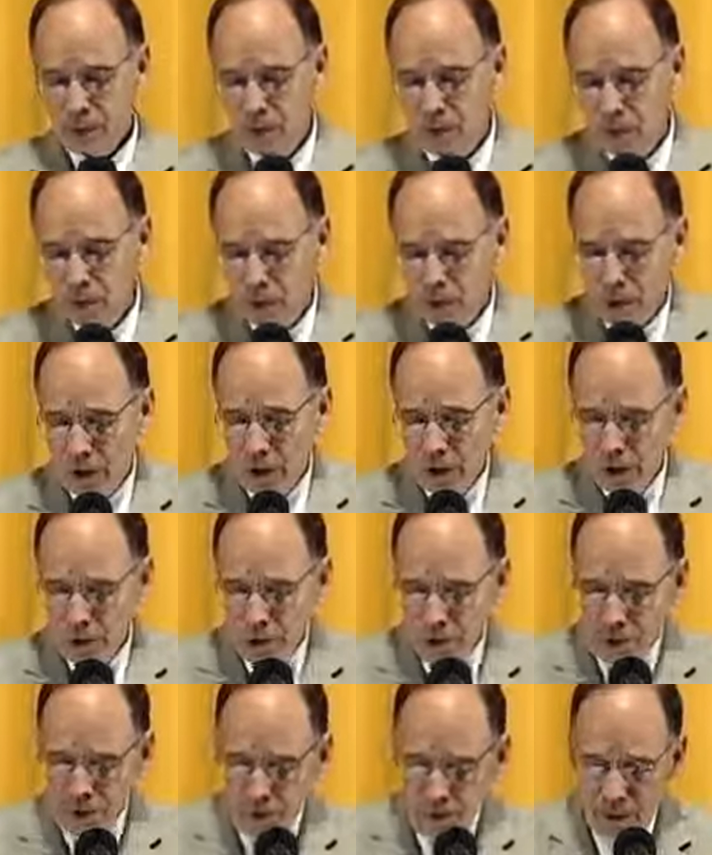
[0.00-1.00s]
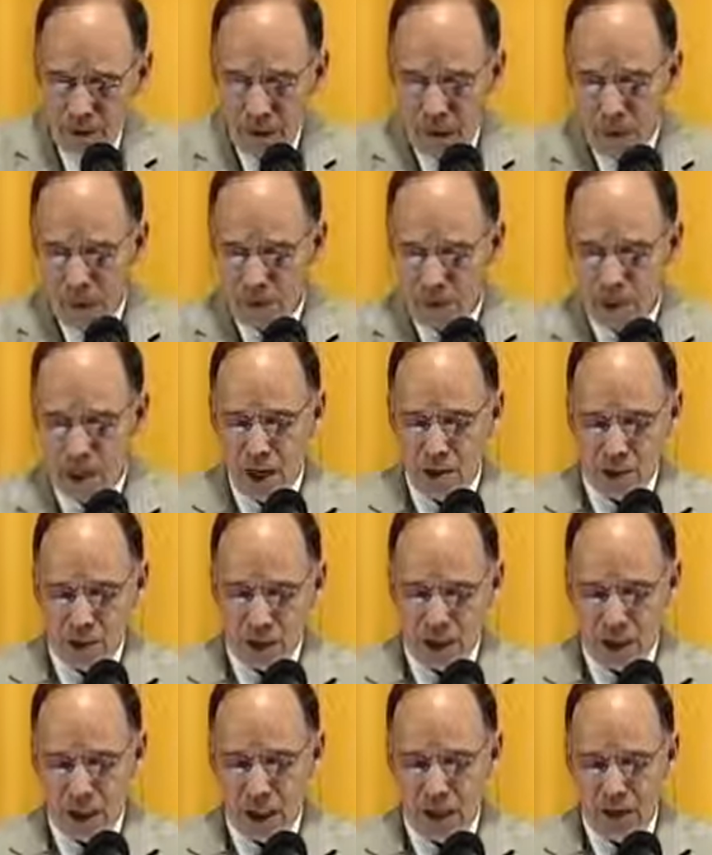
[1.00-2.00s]
You know, little girls, a lot of times,
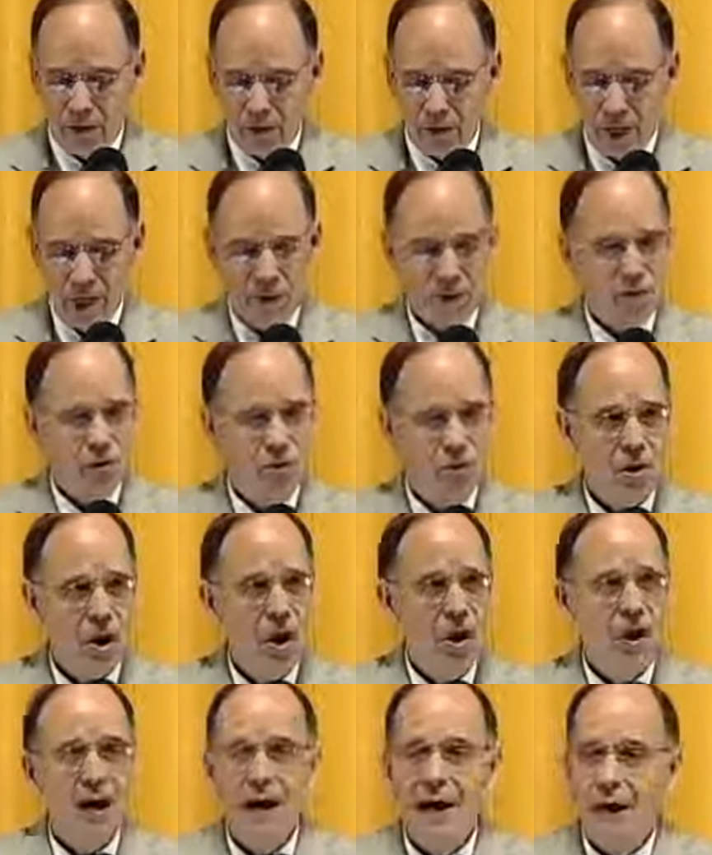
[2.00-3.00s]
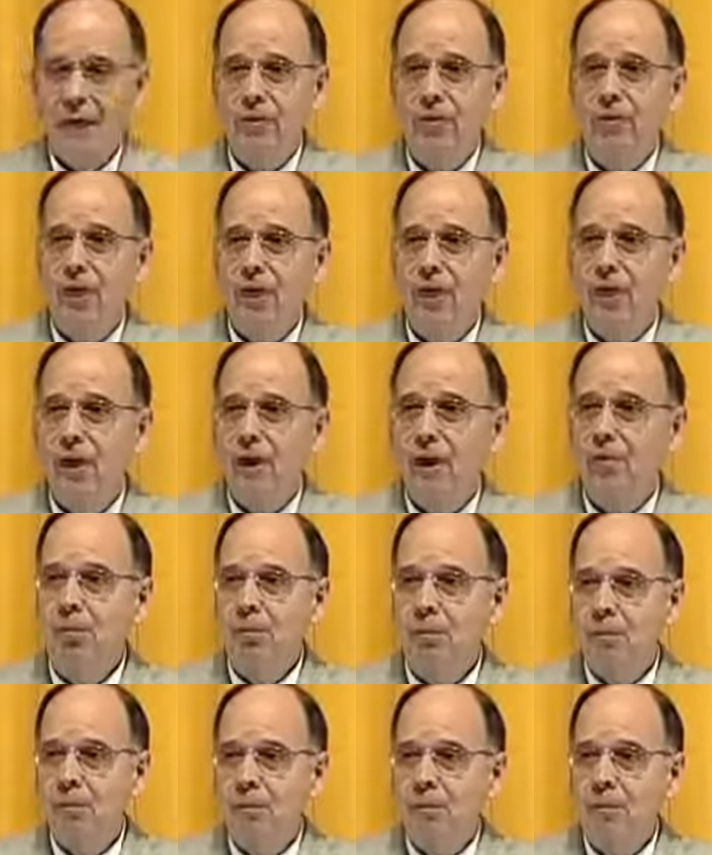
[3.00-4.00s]
and ladies, like to talk out their
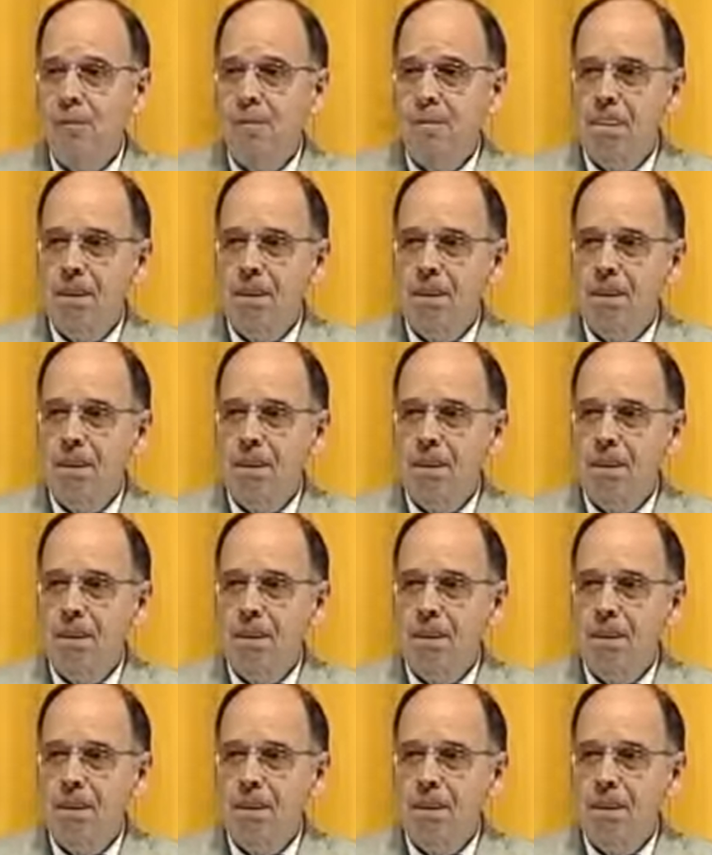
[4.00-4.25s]
problems.